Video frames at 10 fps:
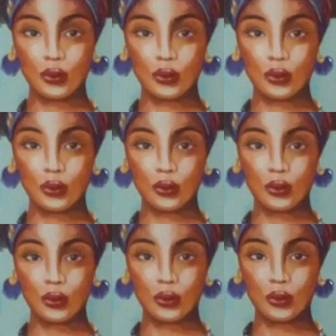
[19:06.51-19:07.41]

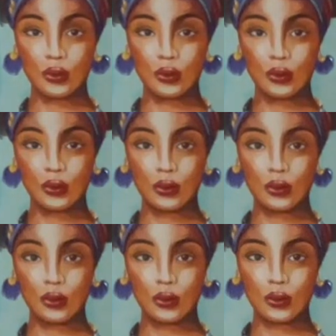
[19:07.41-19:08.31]

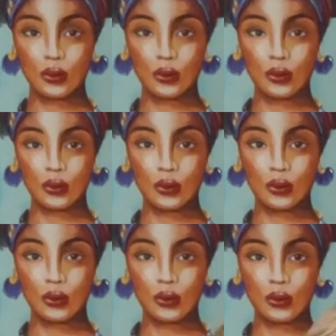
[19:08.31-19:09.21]

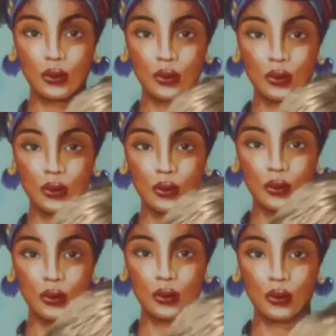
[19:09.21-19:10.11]

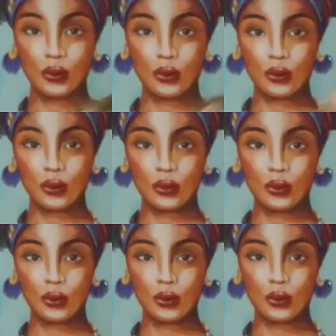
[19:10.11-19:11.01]

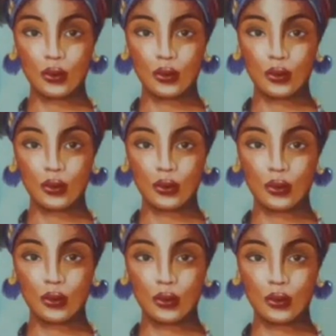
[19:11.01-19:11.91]

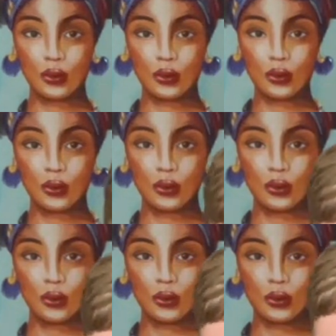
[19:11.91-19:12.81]

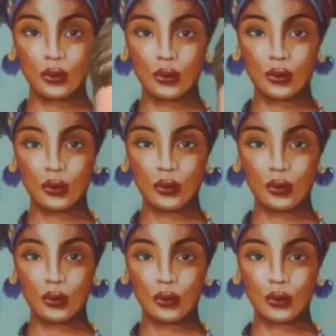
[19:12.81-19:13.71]

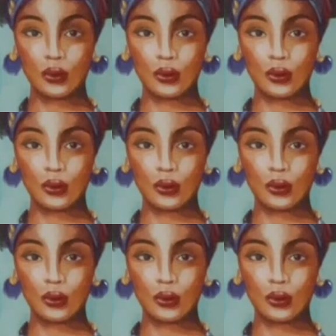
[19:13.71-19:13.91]
No words are spoken by the person on screen.